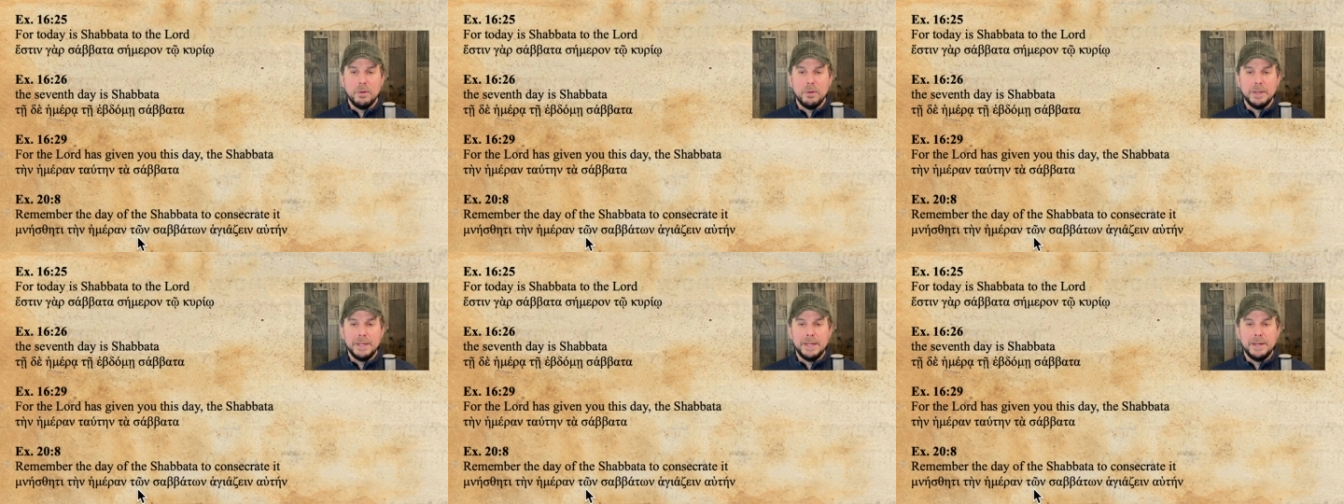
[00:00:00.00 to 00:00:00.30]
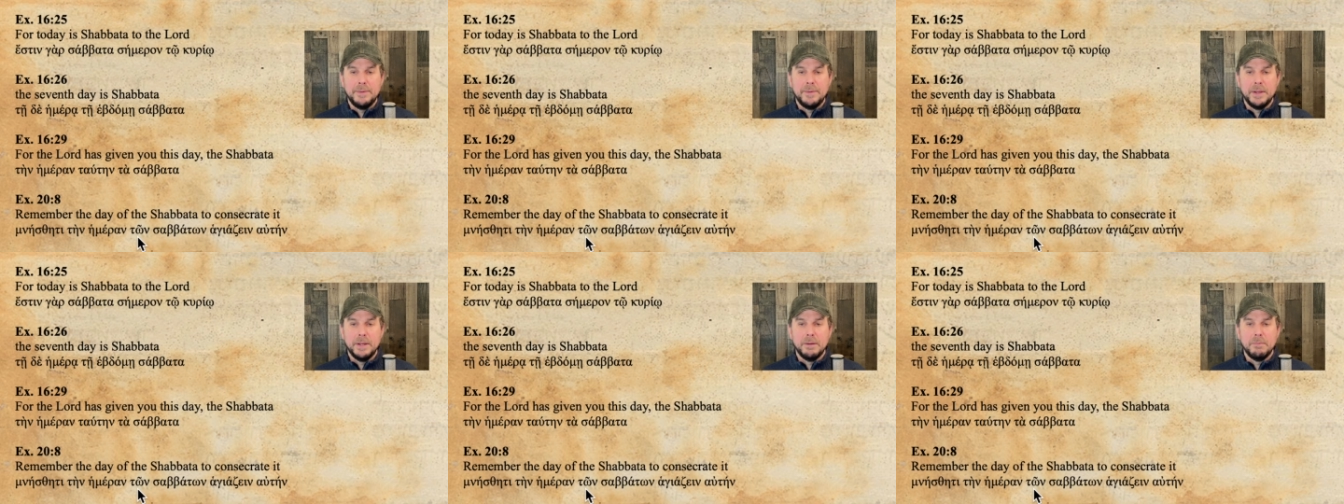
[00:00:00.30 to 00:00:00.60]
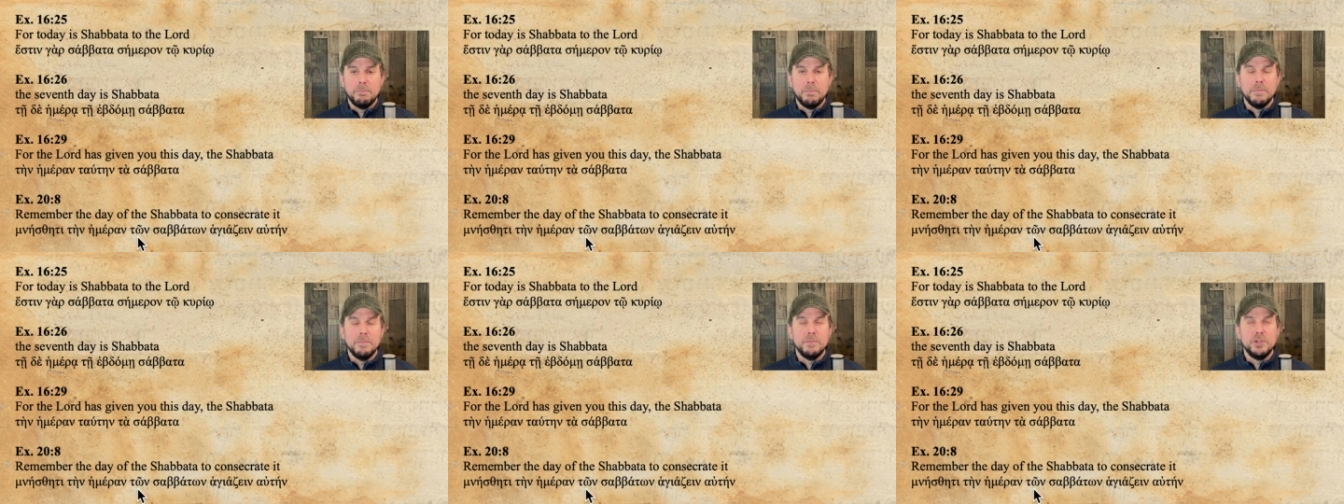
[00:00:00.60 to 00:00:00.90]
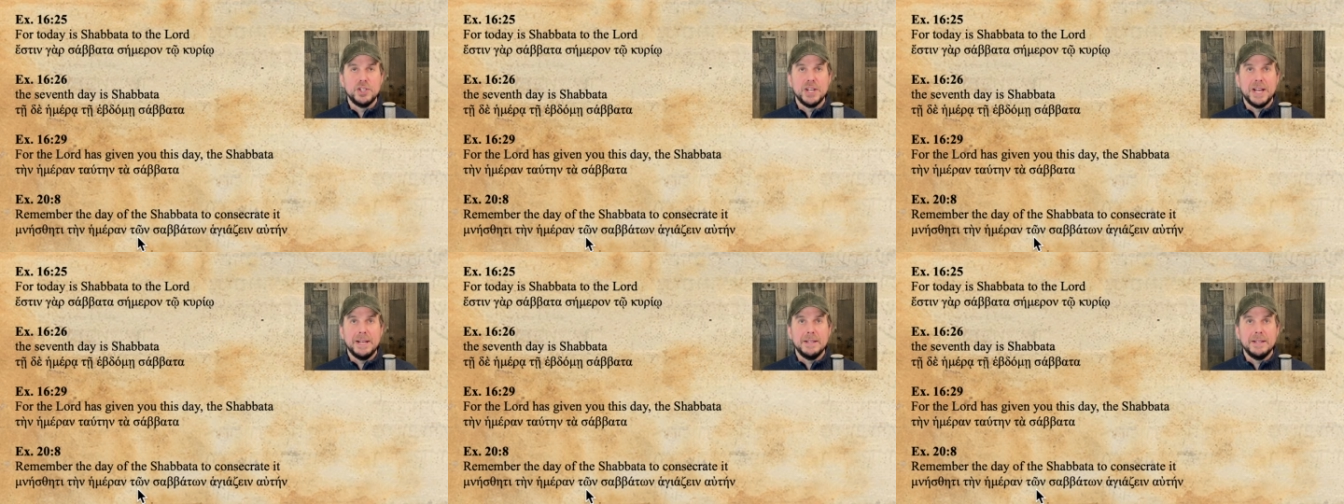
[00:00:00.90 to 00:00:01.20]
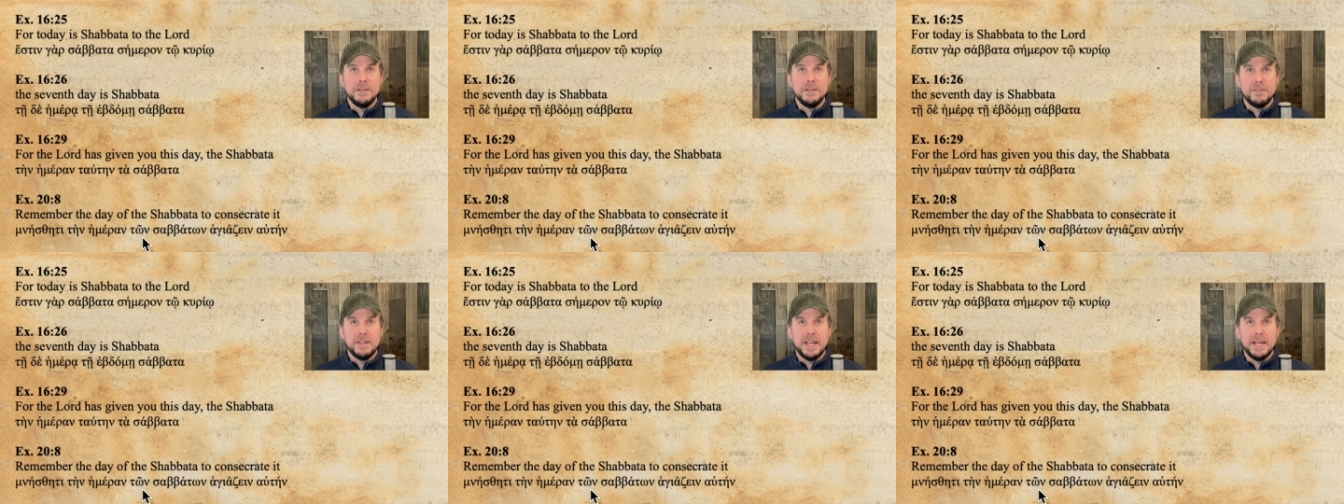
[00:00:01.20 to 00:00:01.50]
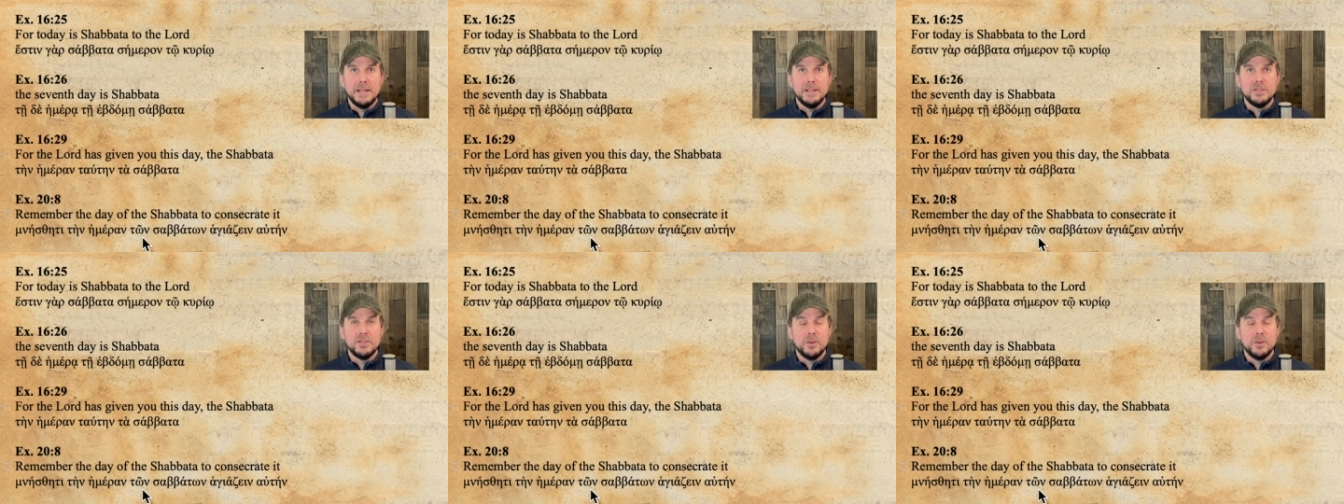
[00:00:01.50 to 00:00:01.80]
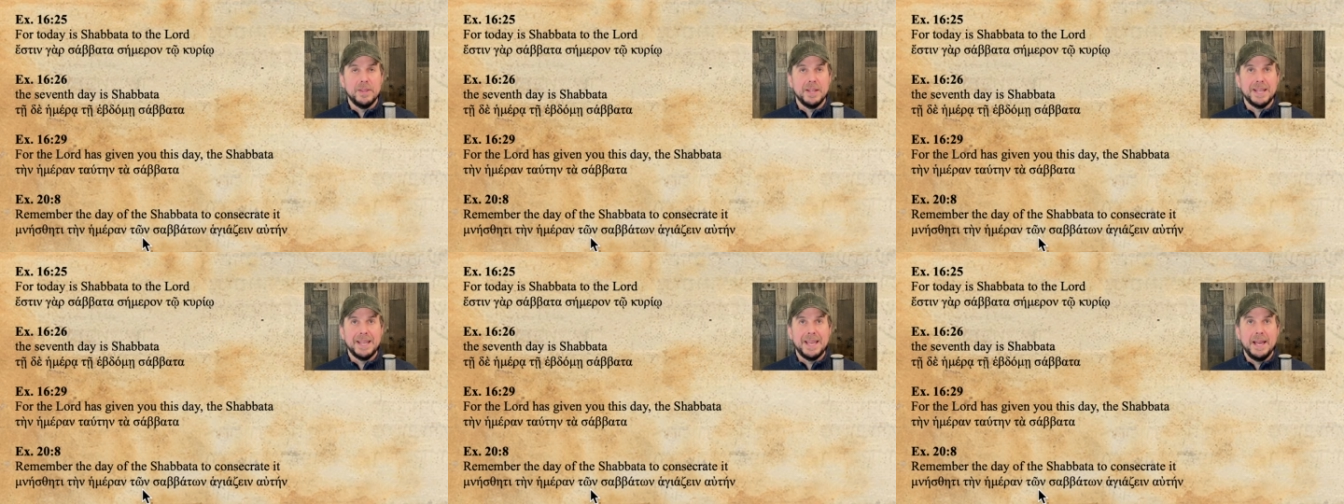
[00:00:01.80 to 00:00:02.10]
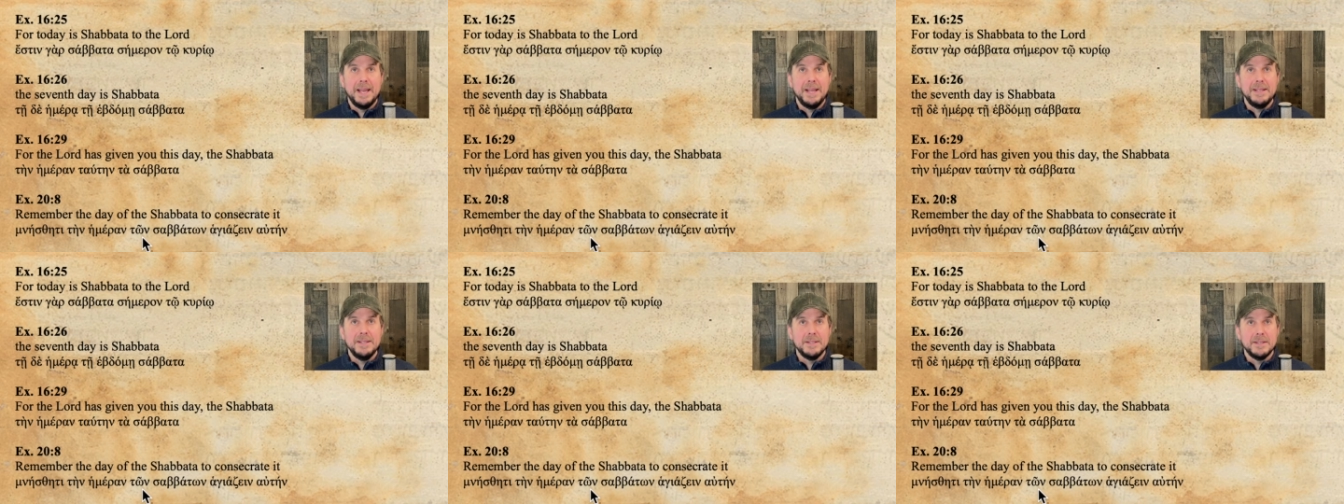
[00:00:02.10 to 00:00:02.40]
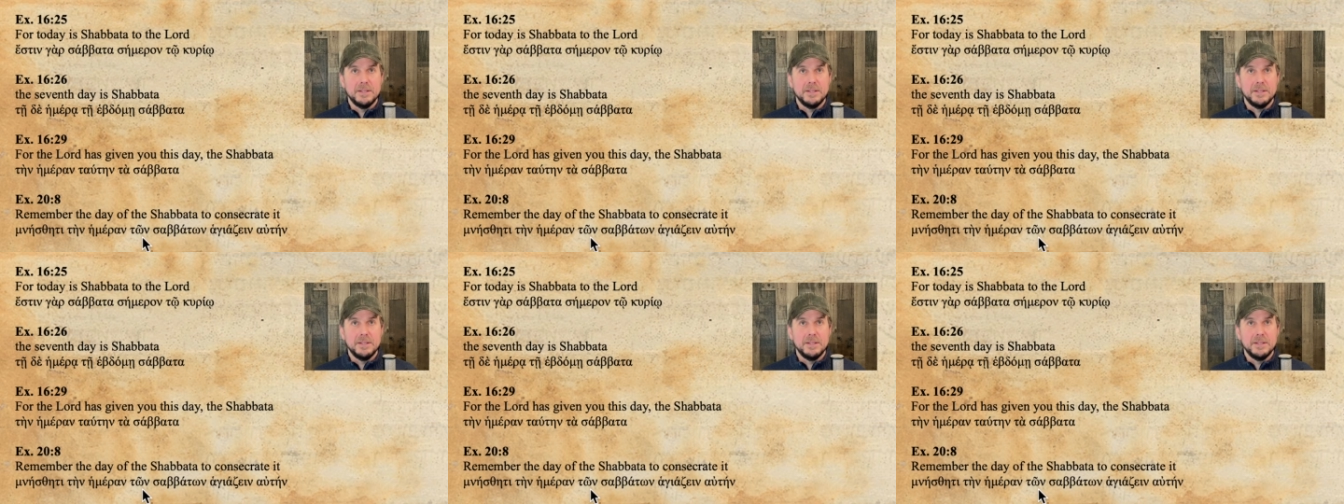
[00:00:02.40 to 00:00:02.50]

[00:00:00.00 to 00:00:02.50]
in the genitive case. So the case has